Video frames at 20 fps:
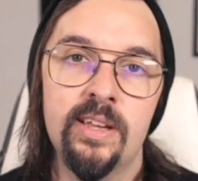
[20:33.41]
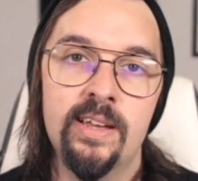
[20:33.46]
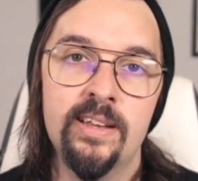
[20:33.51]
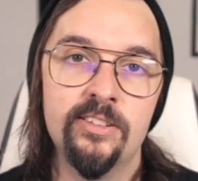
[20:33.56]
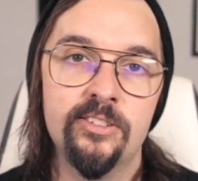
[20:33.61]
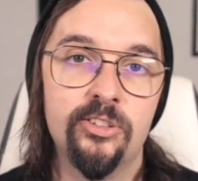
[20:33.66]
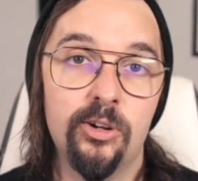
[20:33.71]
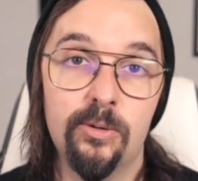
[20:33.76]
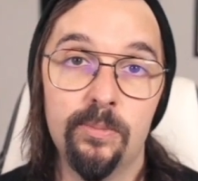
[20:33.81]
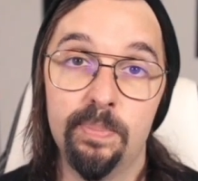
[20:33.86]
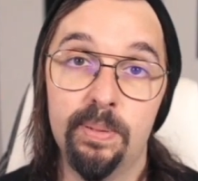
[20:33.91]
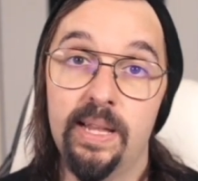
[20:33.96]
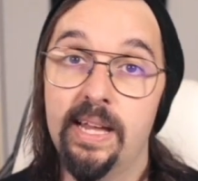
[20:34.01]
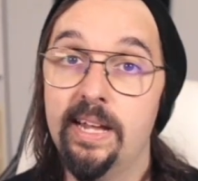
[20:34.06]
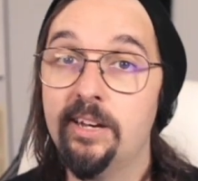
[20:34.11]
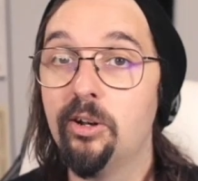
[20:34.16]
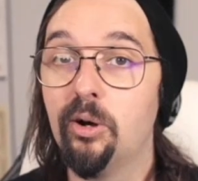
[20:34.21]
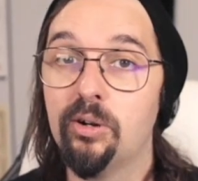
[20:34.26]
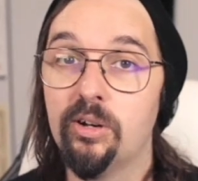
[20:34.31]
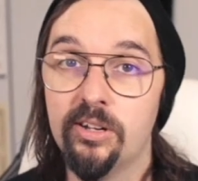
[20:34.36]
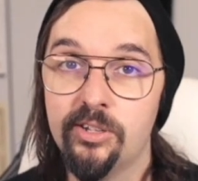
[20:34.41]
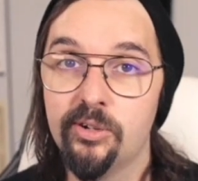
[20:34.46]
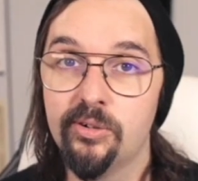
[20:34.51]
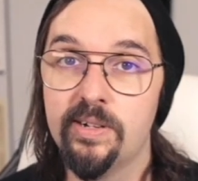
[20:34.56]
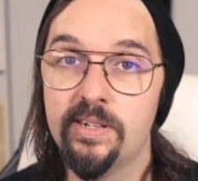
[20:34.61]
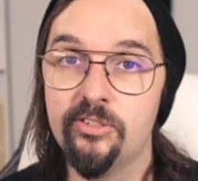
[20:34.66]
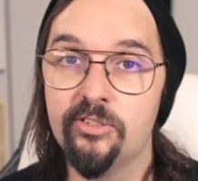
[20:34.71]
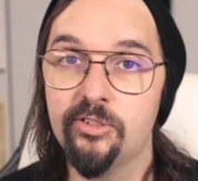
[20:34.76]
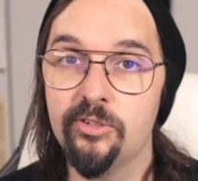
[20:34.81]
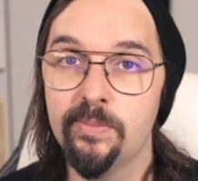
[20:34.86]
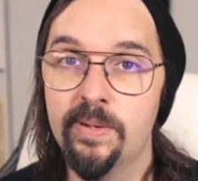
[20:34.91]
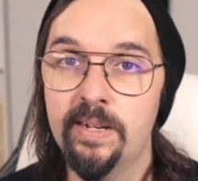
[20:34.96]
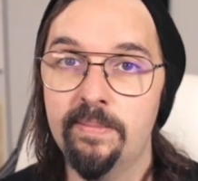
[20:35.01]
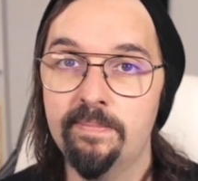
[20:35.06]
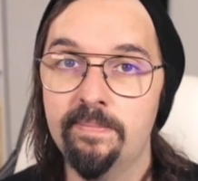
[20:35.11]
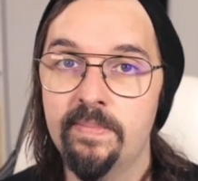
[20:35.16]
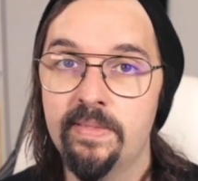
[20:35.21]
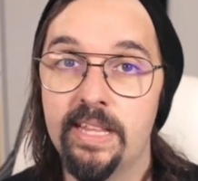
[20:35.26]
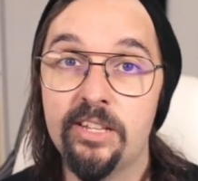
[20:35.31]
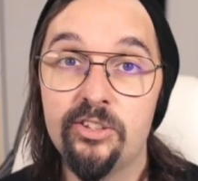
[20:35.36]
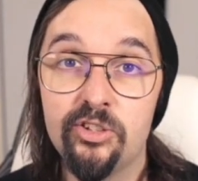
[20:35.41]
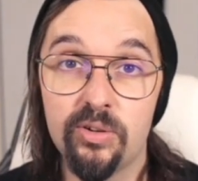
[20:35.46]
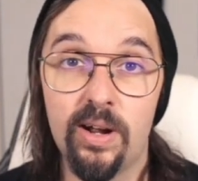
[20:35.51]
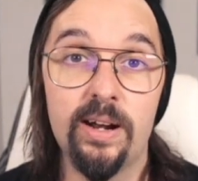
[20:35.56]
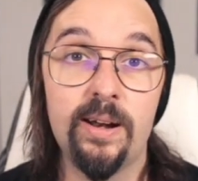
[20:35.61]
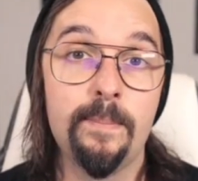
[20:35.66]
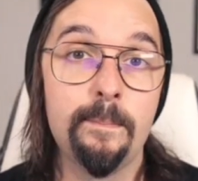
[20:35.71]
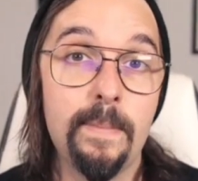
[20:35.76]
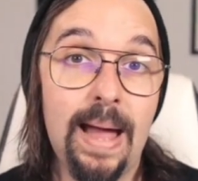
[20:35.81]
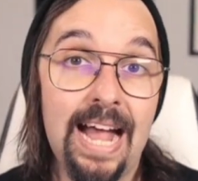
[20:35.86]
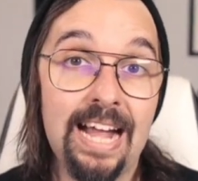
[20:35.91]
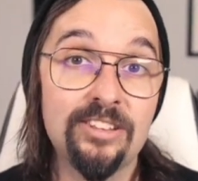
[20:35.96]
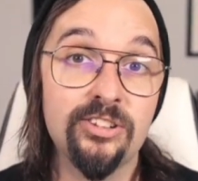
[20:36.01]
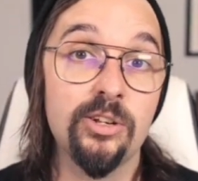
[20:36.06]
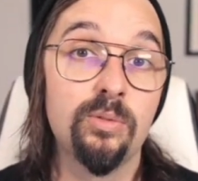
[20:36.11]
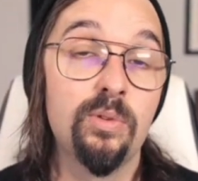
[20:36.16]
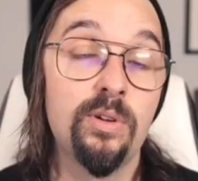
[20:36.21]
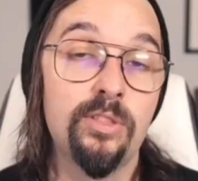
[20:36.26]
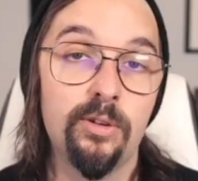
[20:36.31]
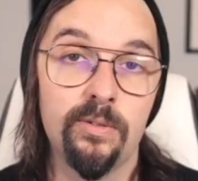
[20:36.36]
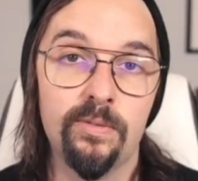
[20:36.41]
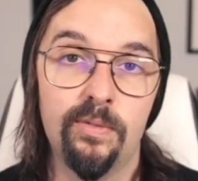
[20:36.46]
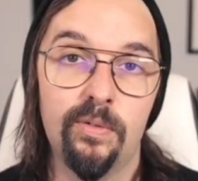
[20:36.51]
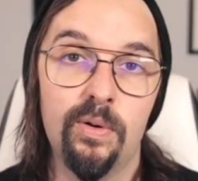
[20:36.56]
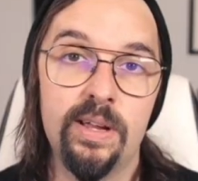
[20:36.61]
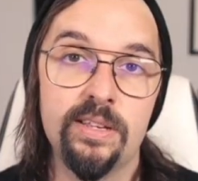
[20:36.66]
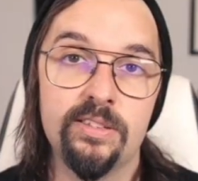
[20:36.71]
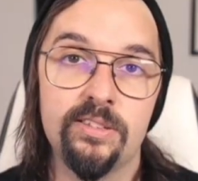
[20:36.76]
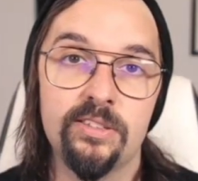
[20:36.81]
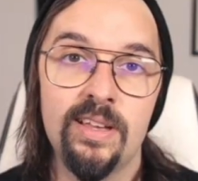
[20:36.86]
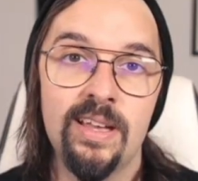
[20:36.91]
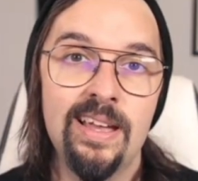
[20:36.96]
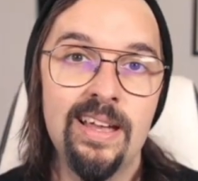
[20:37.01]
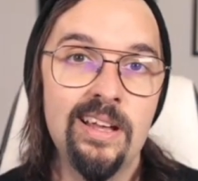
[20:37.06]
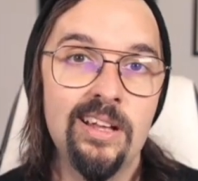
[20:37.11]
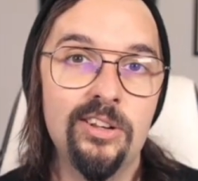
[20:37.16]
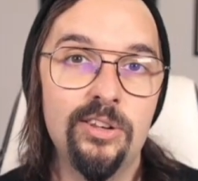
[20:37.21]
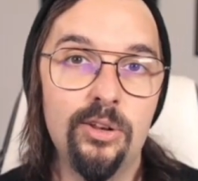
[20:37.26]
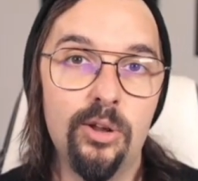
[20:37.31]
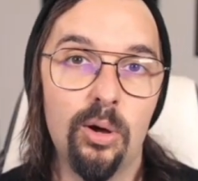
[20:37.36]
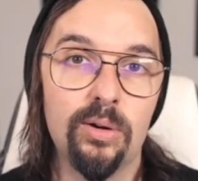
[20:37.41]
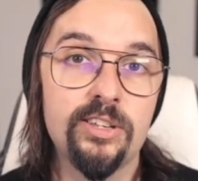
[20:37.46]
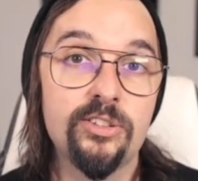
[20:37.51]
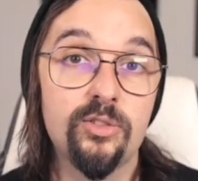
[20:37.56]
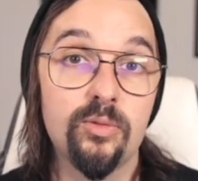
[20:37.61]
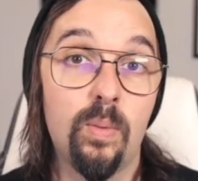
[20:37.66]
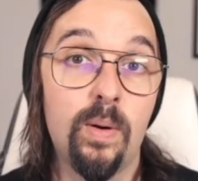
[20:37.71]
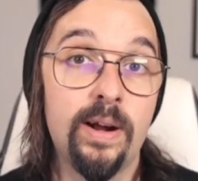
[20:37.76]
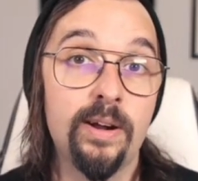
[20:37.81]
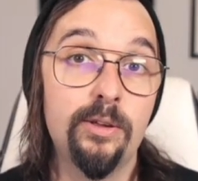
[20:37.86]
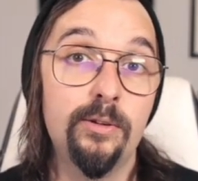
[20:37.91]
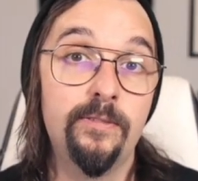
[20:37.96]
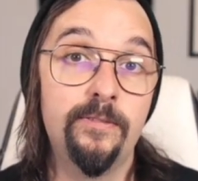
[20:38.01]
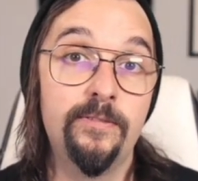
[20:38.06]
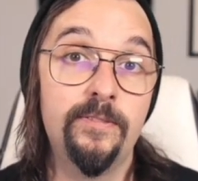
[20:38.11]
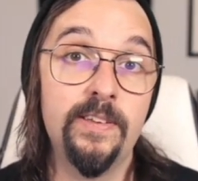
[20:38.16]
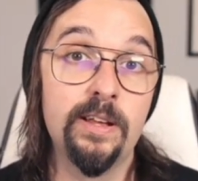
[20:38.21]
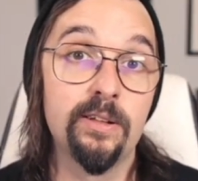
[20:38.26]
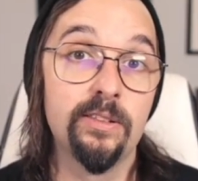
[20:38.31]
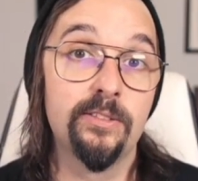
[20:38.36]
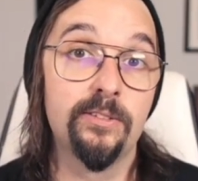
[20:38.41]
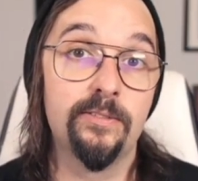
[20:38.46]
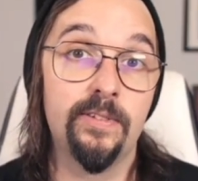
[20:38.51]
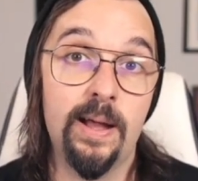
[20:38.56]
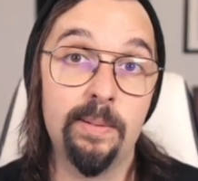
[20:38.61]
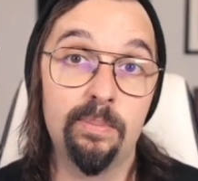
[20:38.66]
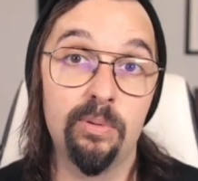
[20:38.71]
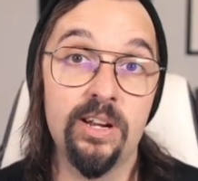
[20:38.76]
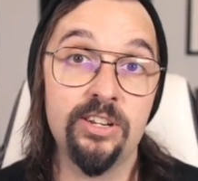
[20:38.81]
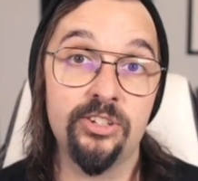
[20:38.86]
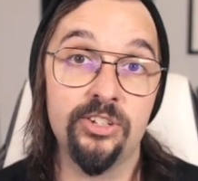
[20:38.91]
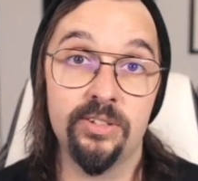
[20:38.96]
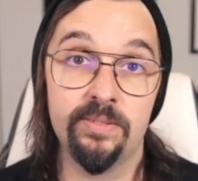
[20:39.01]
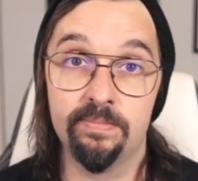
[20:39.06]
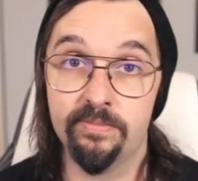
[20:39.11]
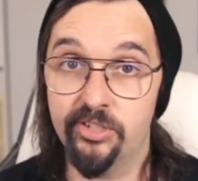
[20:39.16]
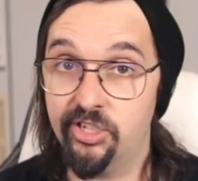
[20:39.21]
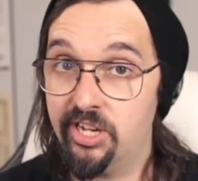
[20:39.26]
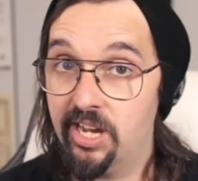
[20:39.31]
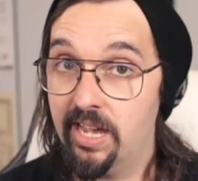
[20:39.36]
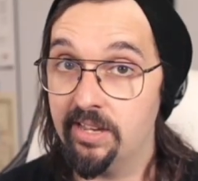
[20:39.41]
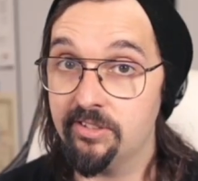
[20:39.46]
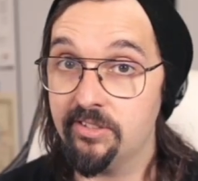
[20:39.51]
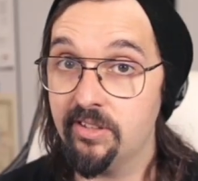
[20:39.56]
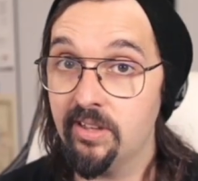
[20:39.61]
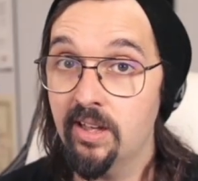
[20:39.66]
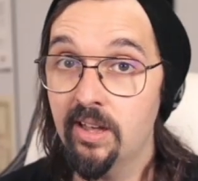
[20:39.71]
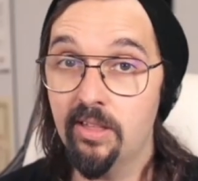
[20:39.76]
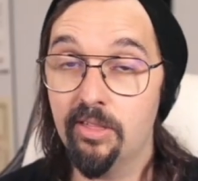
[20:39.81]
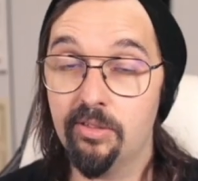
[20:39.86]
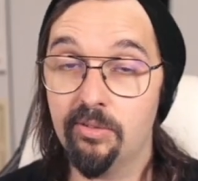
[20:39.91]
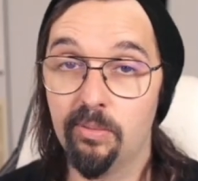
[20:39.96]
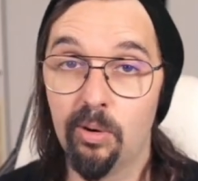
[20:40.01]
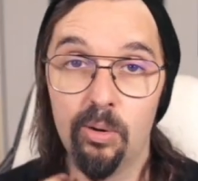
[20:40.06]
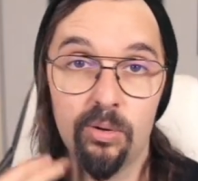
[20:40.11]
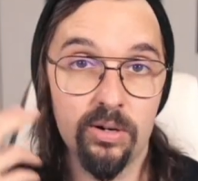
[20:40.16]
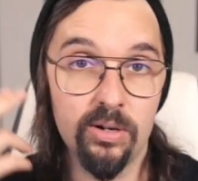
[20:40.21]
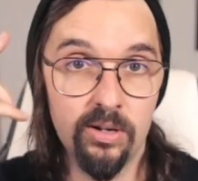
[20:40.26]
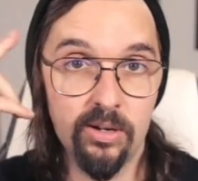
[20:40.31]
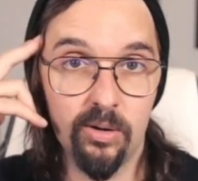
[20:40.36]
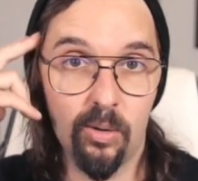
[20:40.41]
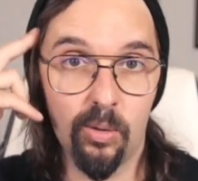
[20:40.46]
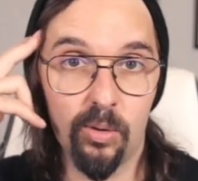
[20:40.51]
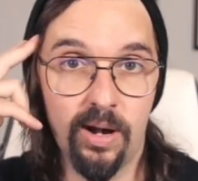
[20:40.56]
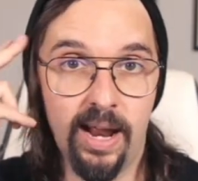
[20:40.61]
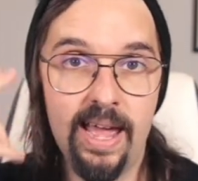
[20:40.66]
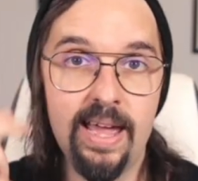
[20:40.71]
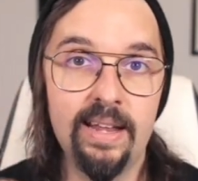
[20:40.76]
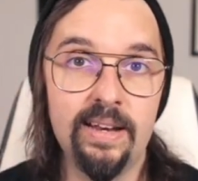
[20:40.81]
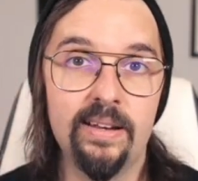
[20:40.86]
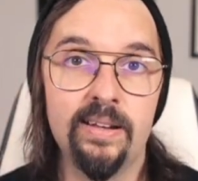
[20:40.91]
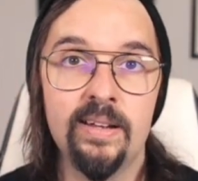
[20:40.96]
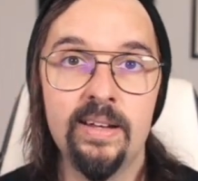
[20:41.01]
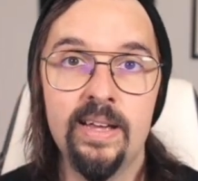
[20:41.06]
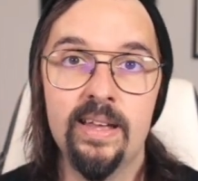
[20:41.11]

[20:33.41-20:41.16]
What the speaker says: So play a note on your instrument, then try to match it with your voice. Notice where you feel the vibration, chest, throat, or head.